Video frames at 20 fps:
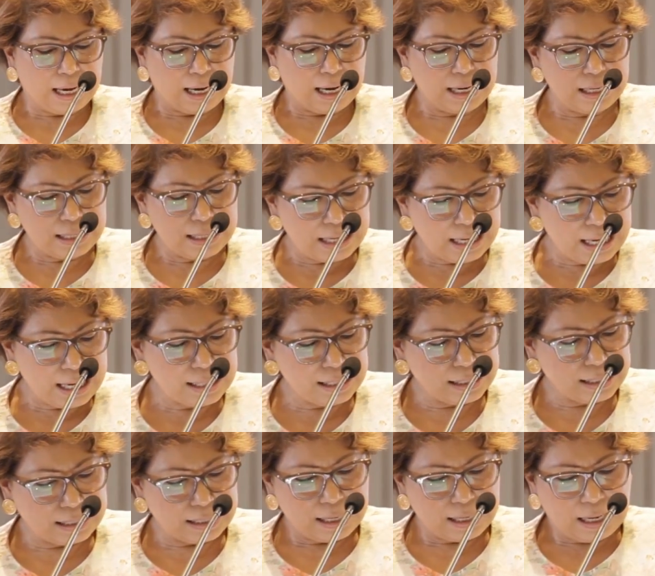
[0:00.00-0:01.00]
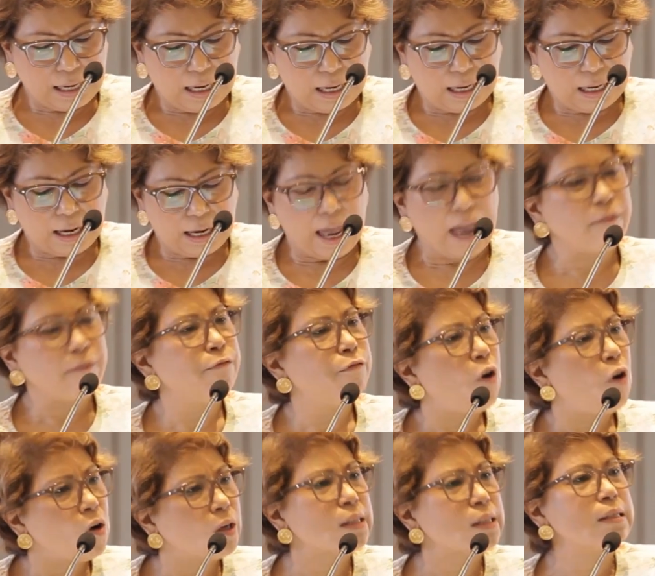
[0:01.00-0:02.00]
it needs
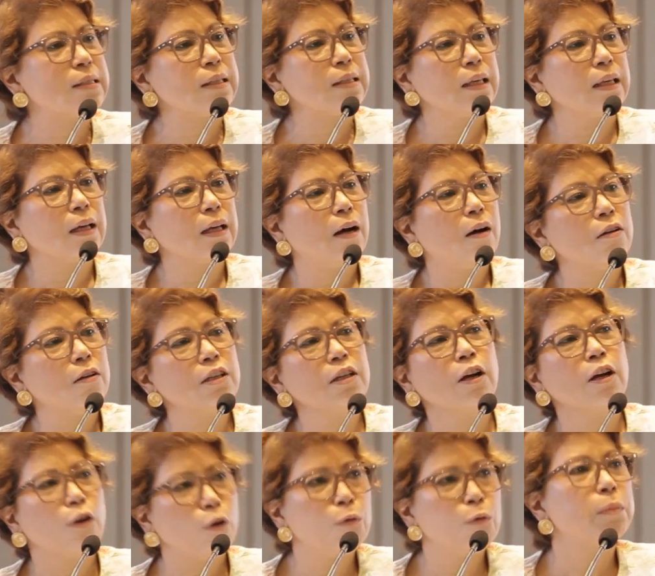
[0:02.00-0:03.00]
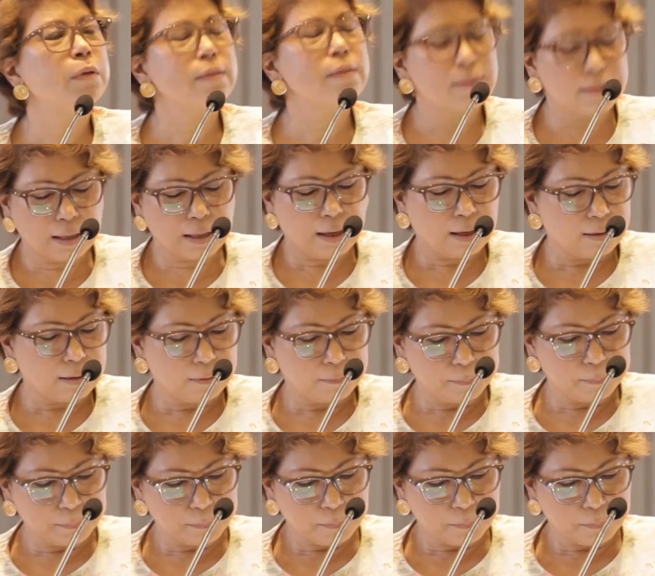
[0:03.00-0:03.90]
advocacy on a global scale